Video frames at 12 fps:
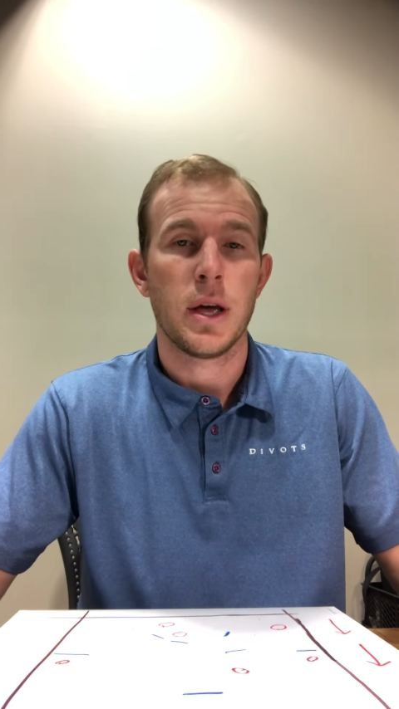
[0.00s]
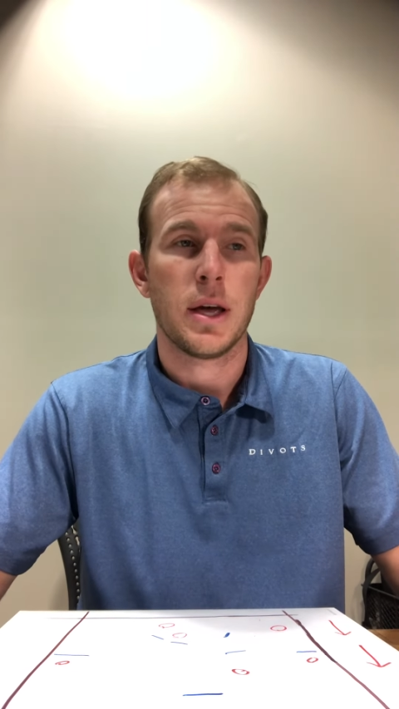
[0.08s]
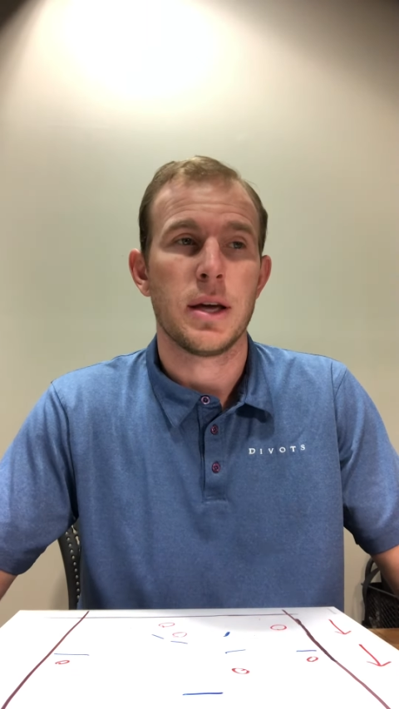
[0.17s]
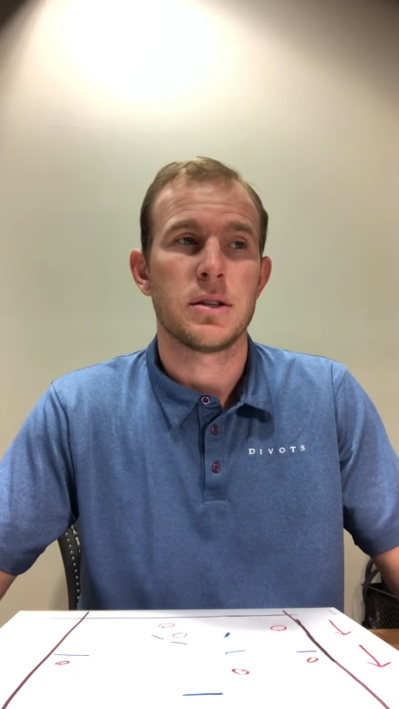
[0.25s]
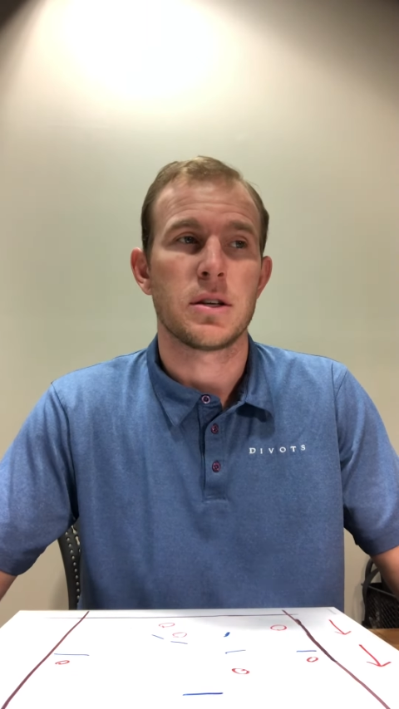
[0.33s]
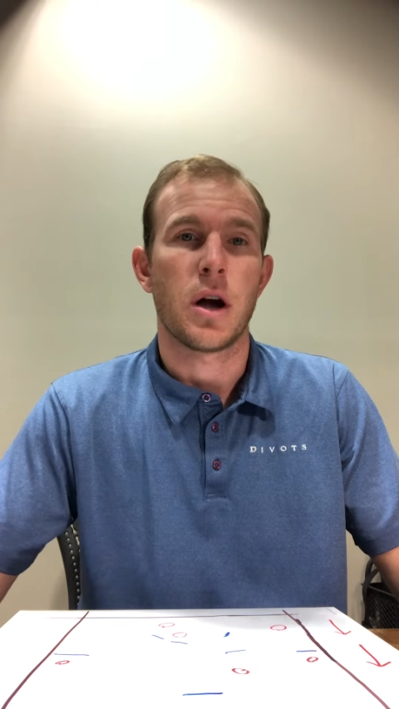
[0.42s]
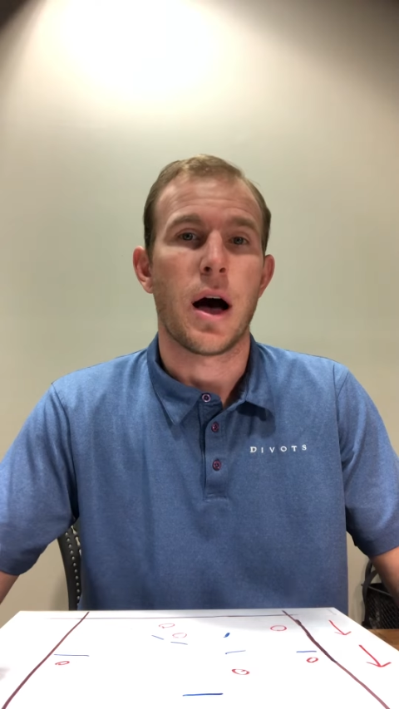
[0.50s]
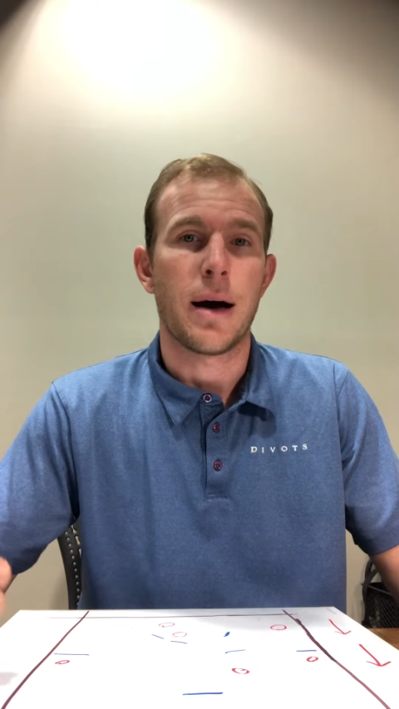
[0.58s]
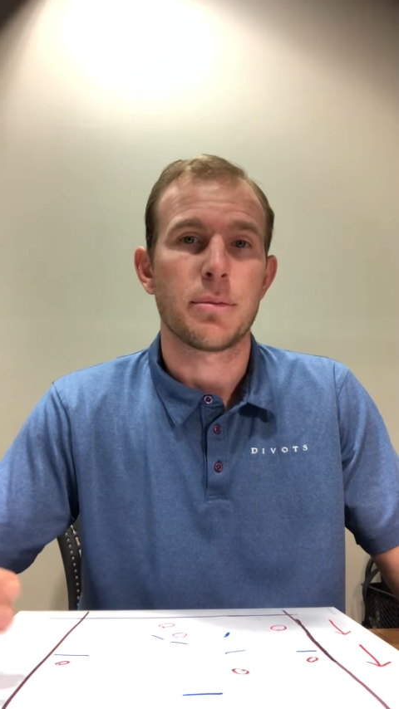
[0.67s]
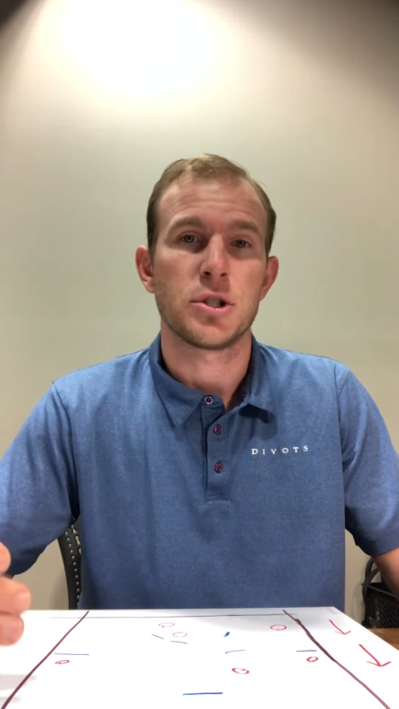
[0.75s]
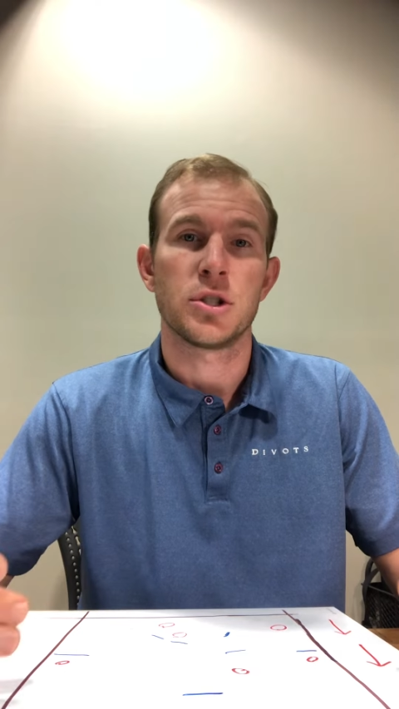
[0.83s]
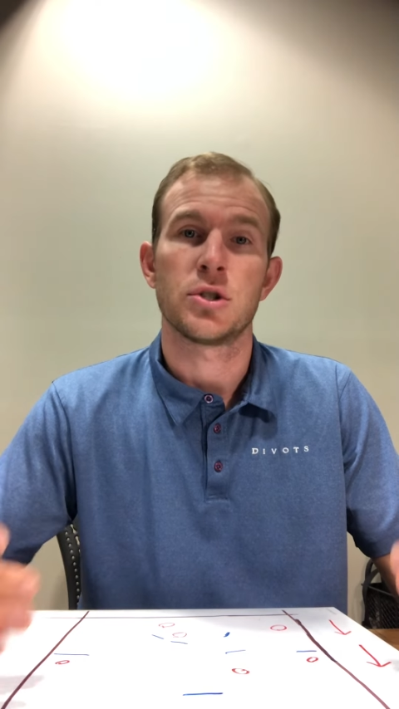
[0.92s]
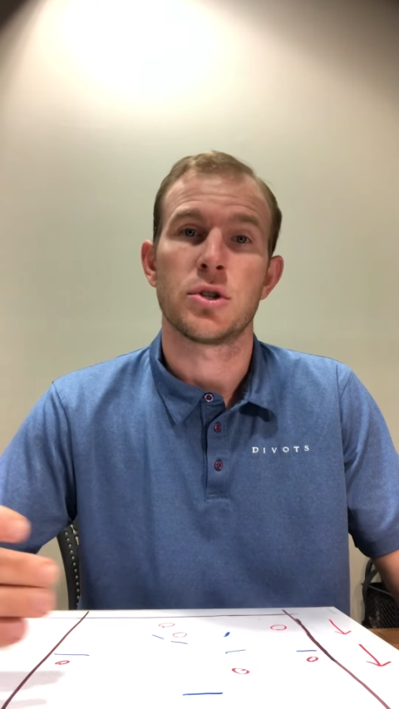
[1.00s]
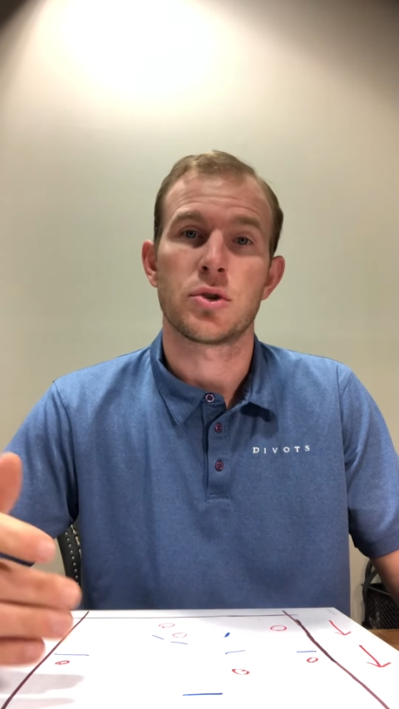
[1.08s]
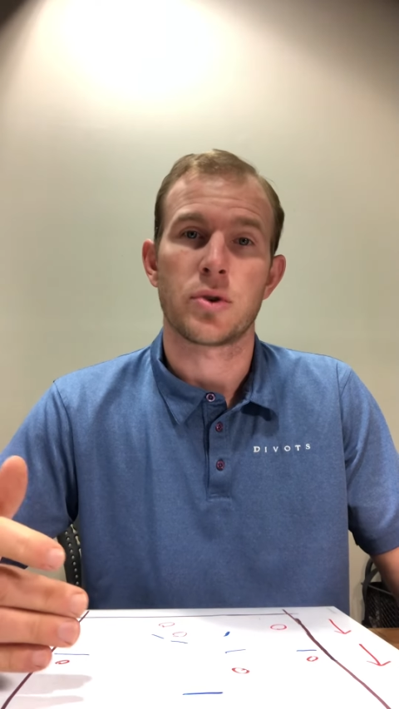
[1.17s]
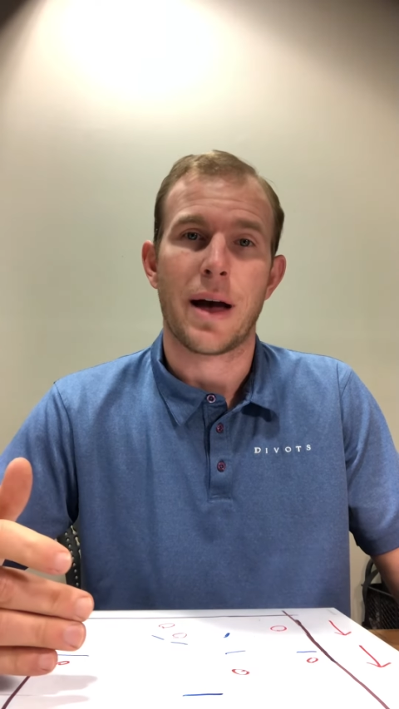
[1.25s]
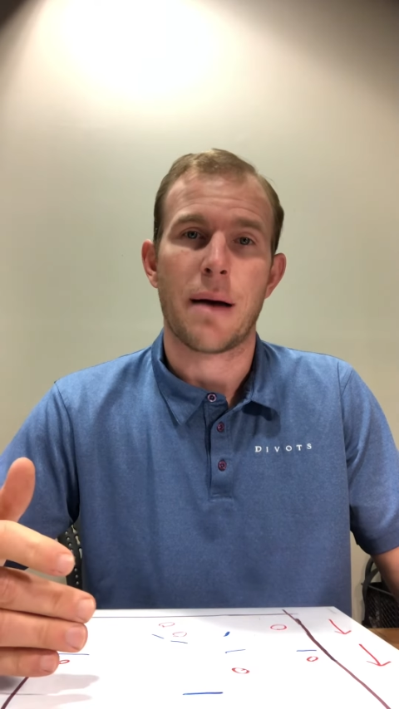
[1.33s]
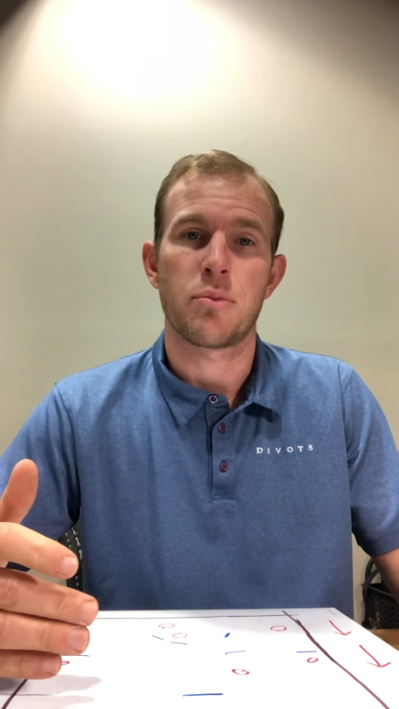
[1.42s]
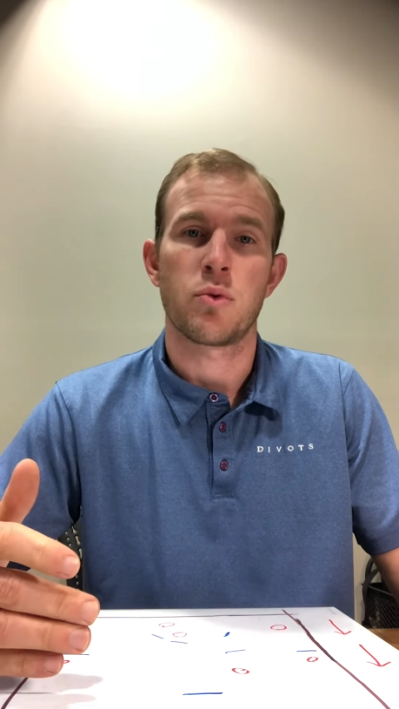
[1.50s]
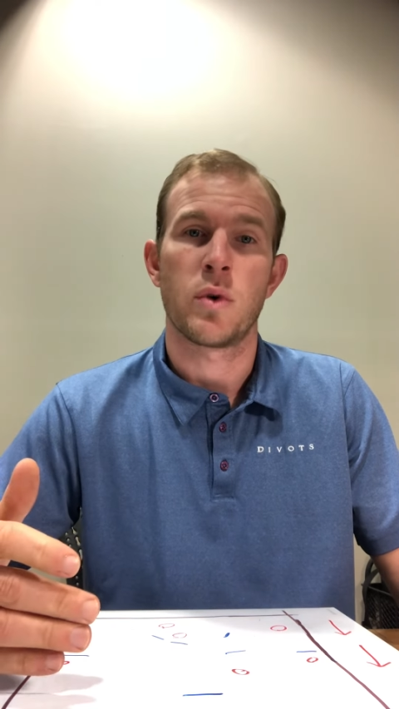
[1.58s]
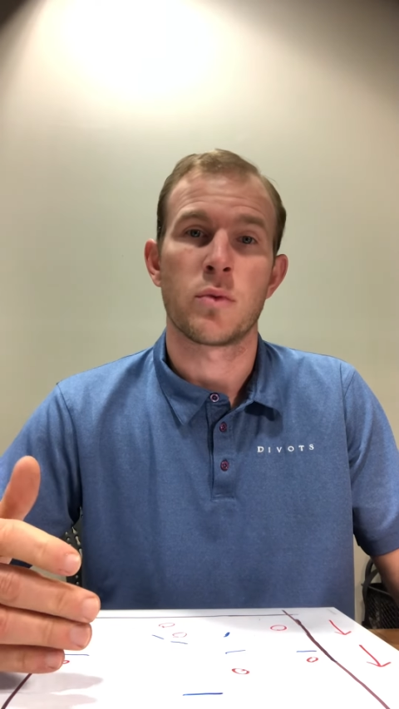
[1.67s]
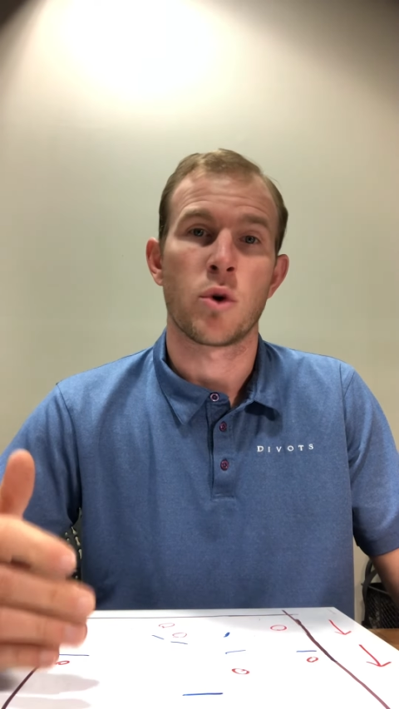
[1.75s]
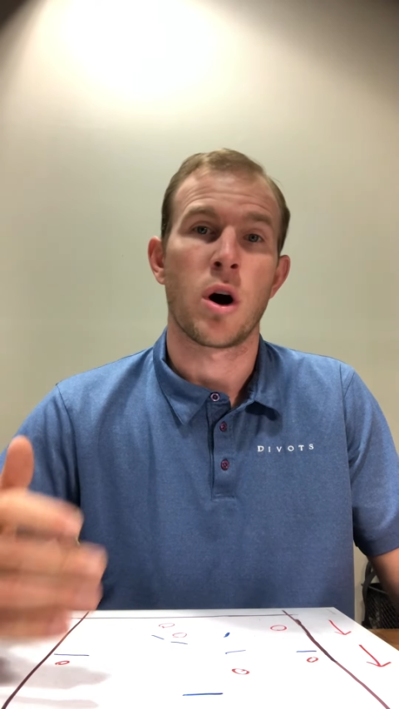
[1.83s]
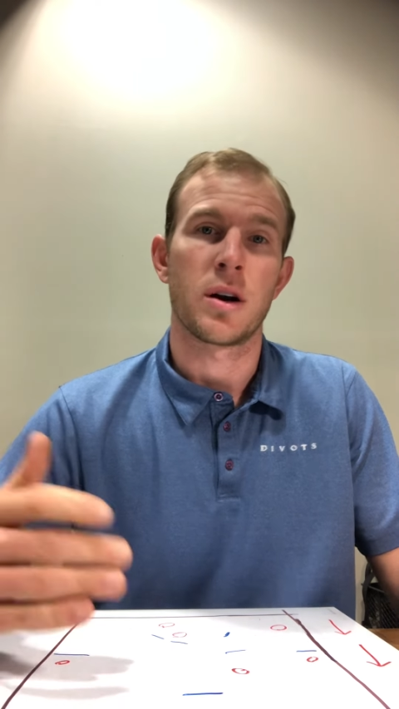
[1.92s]
is an option to trap
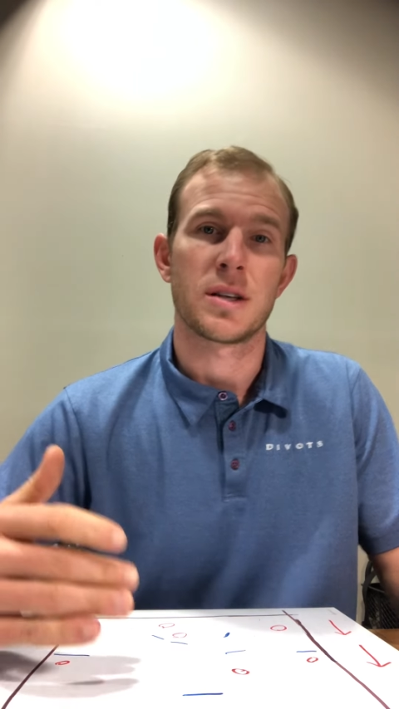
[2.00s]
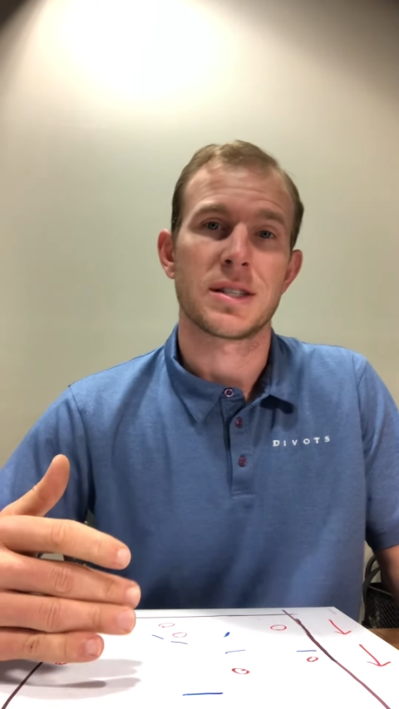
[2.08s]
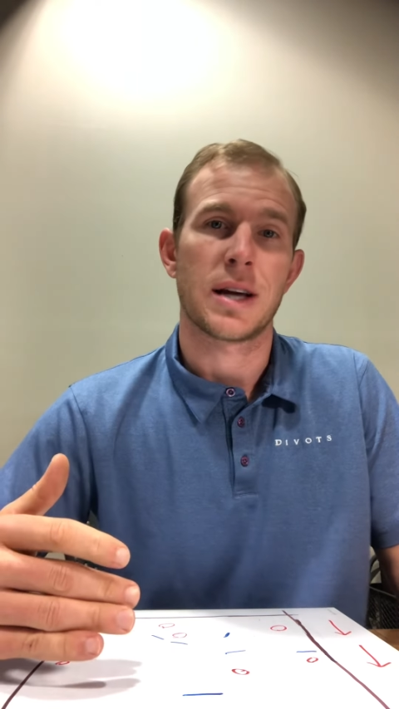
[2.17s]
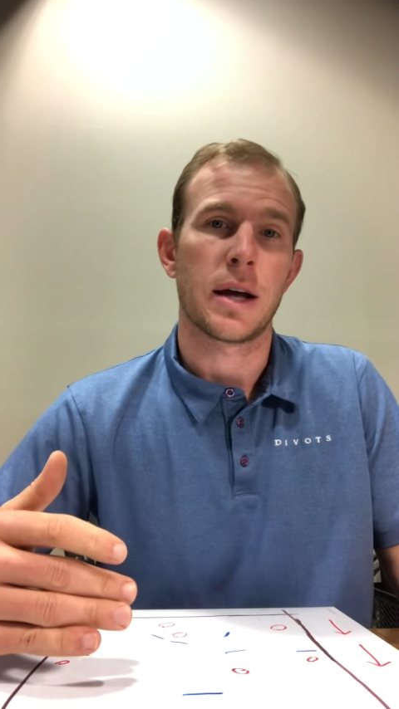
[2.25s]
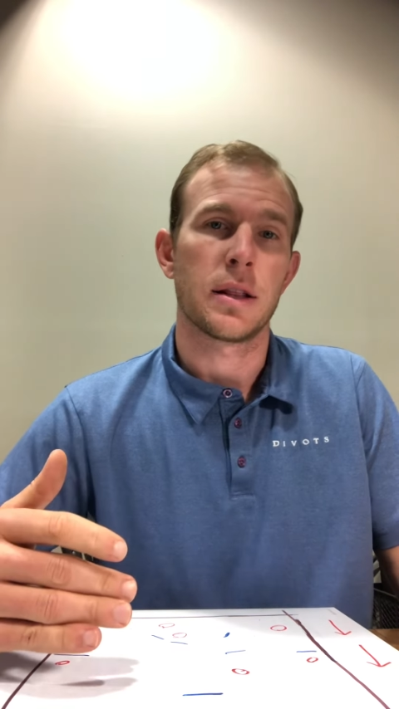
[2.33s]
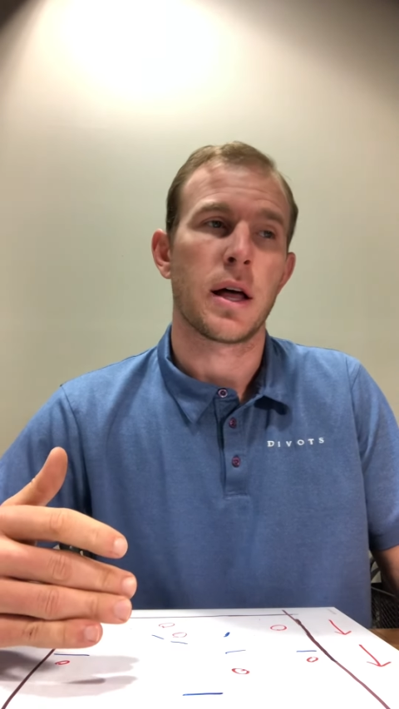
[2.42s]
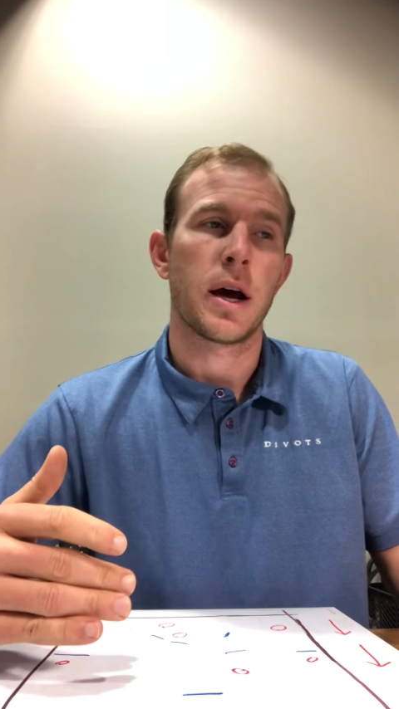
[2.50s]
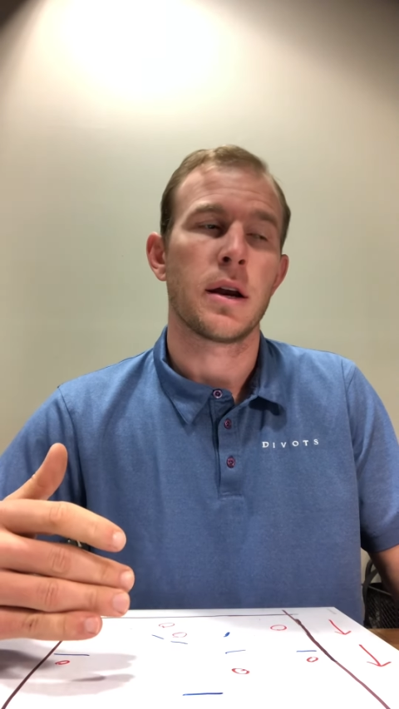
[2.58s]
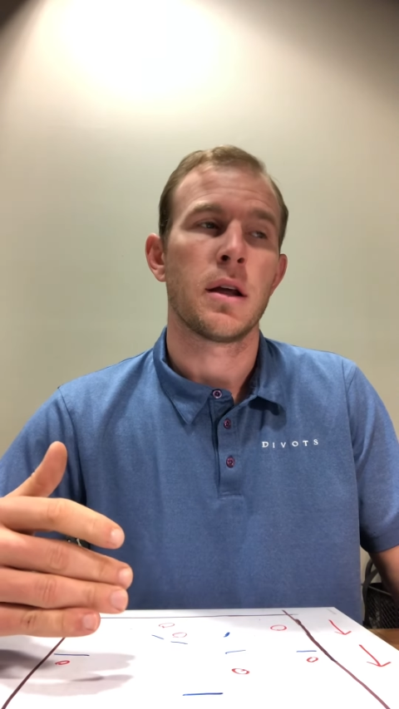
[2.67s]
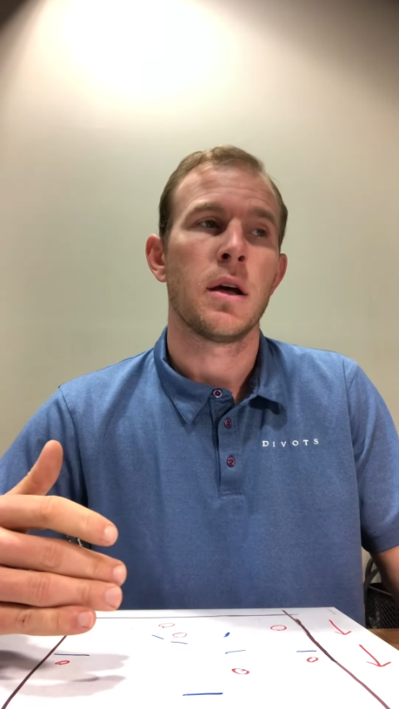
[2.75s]
when we're on a sideline.